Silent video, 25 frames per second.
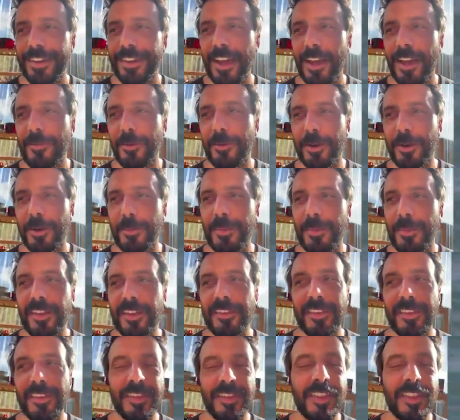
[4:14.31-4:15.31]
I've heard
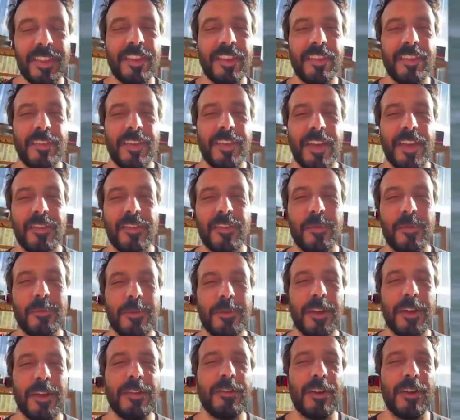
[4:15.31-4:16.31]
amazing things. I've had some
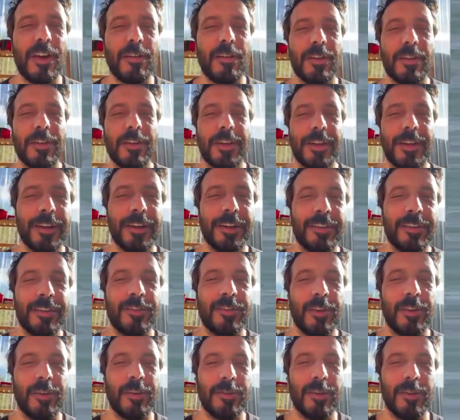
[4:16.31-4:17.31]
friends travel there and
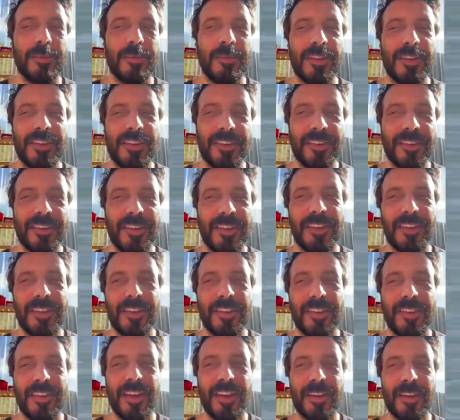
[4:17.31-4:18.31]
surf them, and
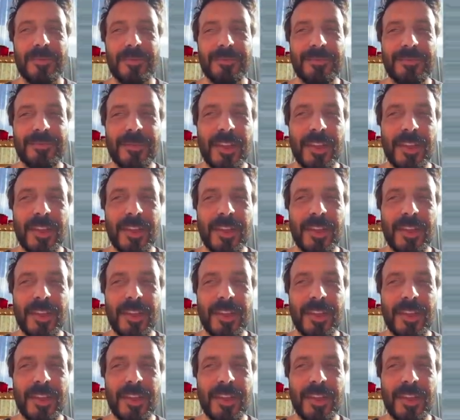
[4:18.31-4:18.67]
it's a